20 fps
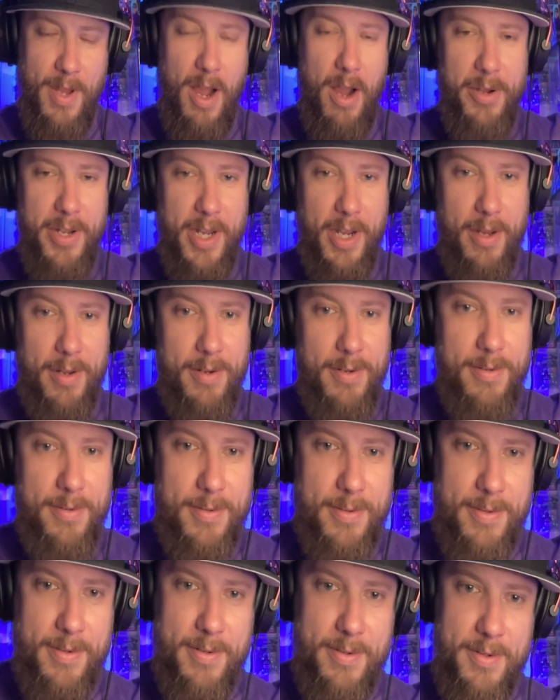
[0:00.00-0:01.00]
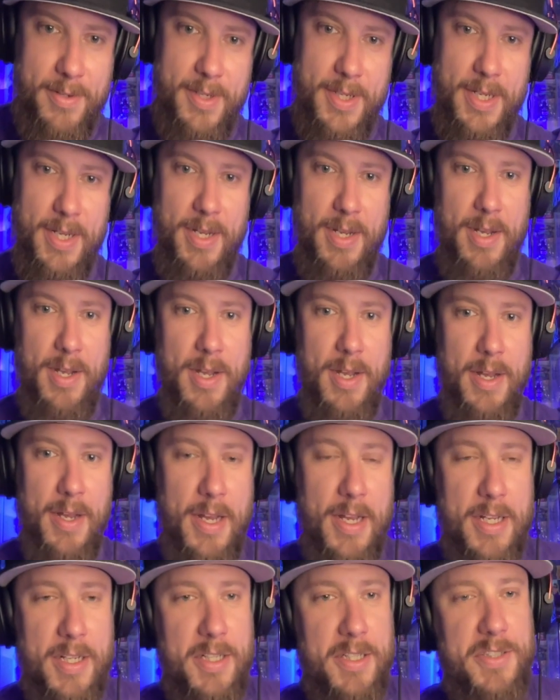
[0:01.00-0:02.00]
see another version of it.
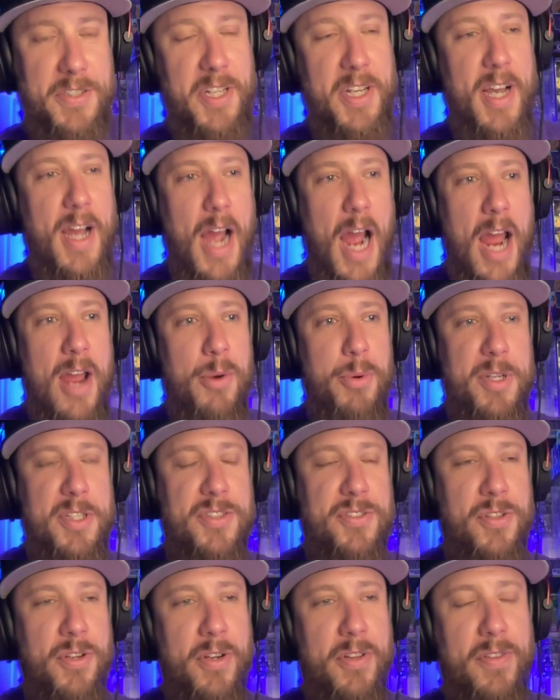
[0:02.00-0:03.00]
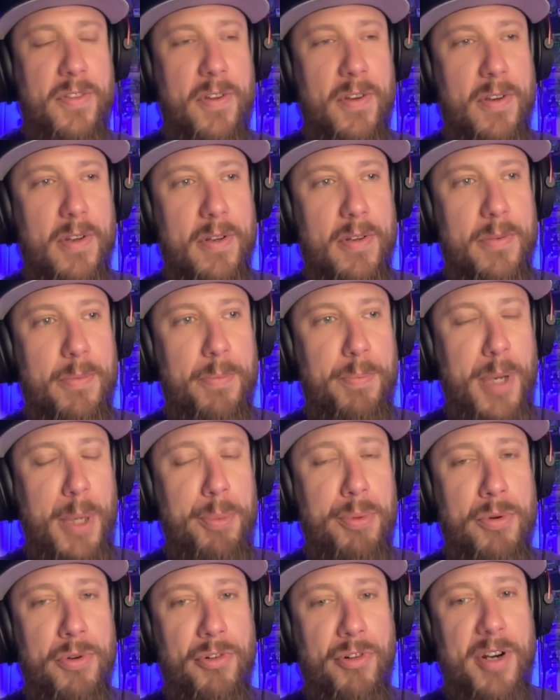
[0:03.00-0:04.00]
See, I always took the
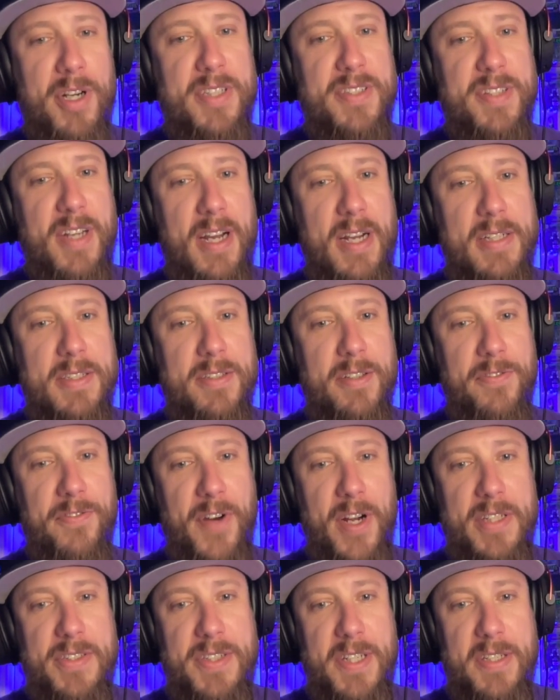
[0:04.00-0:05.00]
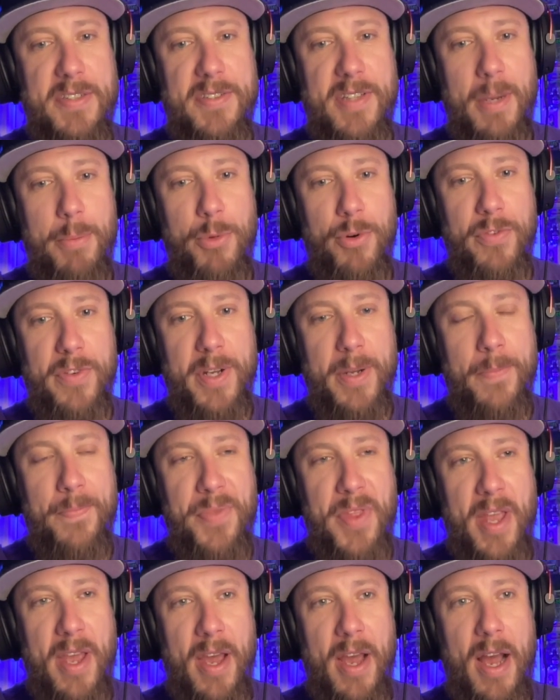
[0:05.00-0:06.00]
people criticize the fight scenes in that movie.
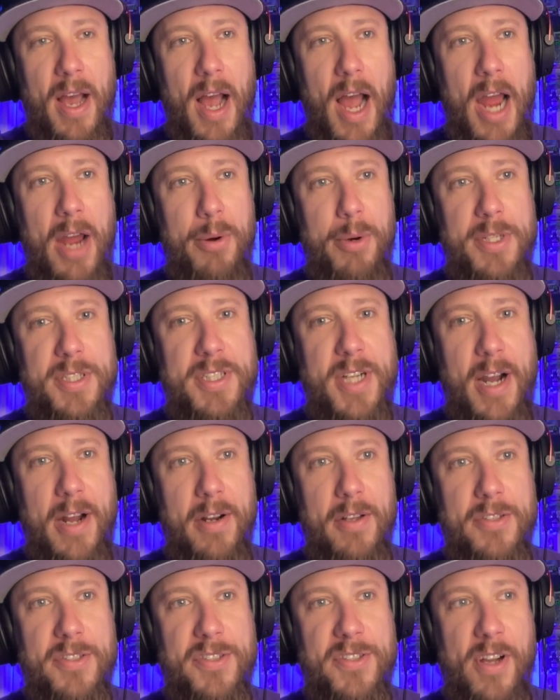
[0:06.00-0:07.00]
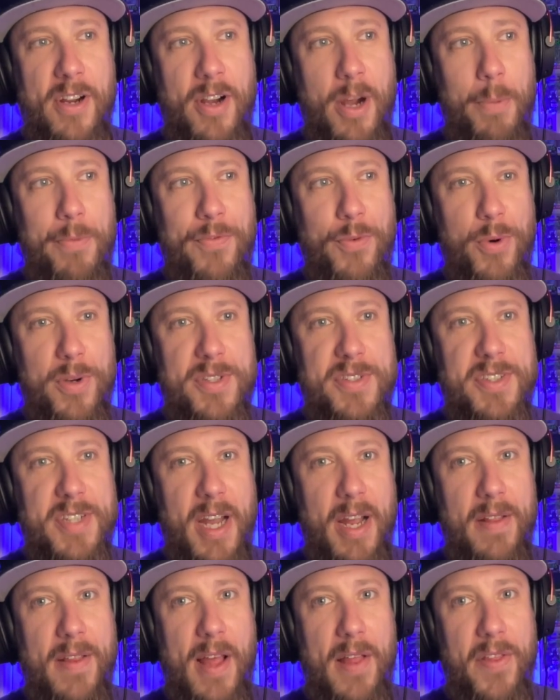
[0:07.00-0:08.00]
I always kind of stuck up for it,
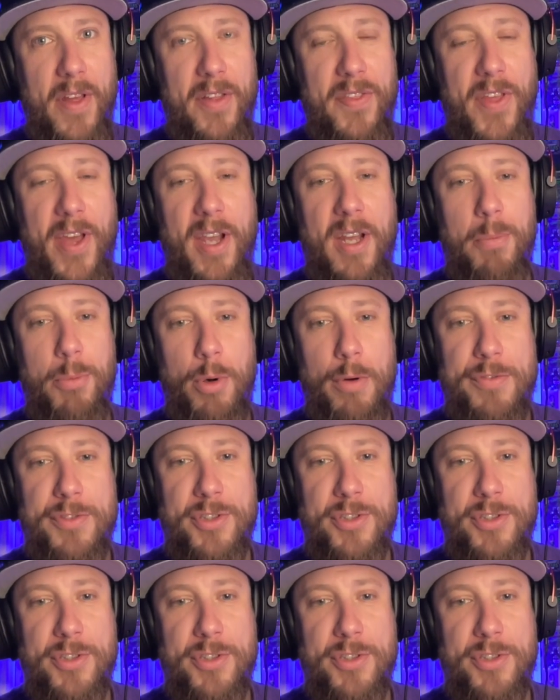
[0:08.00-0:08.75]
saying that, like, they can move